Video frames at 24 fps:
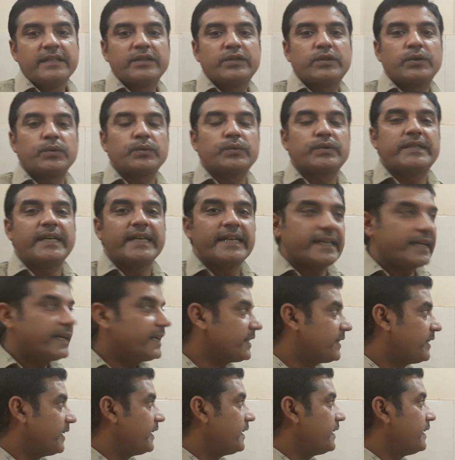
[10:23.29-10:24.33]
Through thick
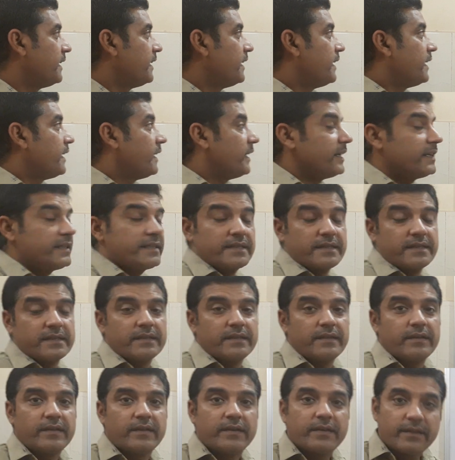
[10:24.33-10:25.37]
and thin is
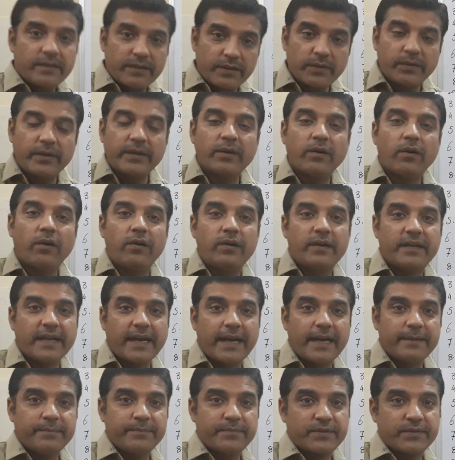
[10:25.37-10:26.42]
during all
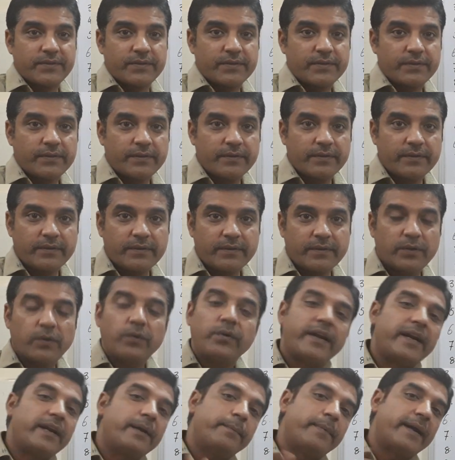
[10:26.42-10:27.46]
times,
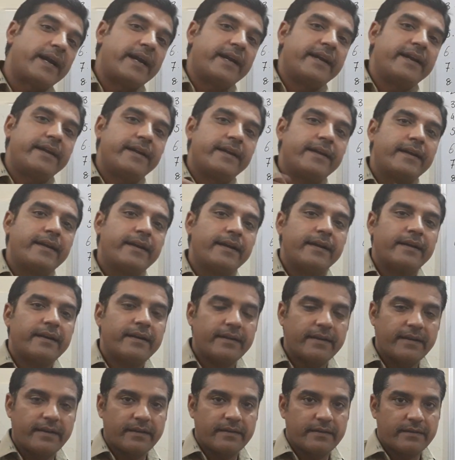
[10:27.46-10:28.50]
good and bad,
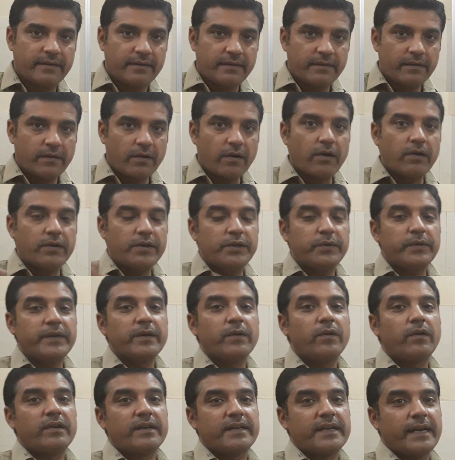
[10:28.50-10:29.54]
or during
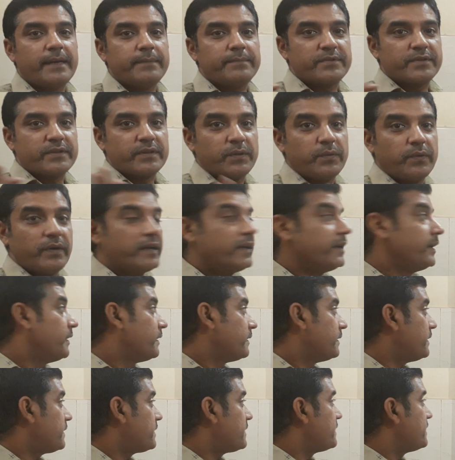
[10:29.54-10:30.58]
all times, good.
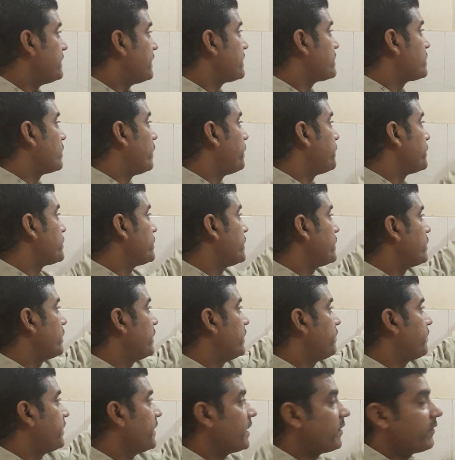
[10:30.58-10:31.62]
This is just opposite
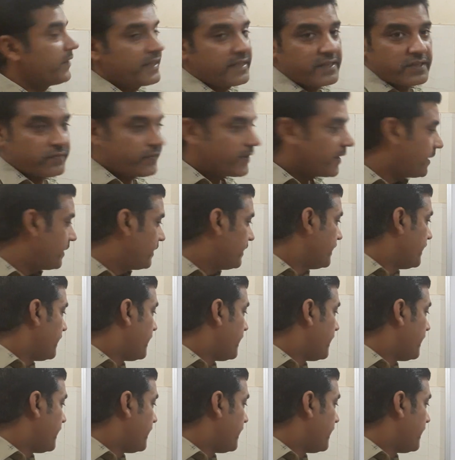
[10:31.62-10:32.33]
of Fairweather Friend.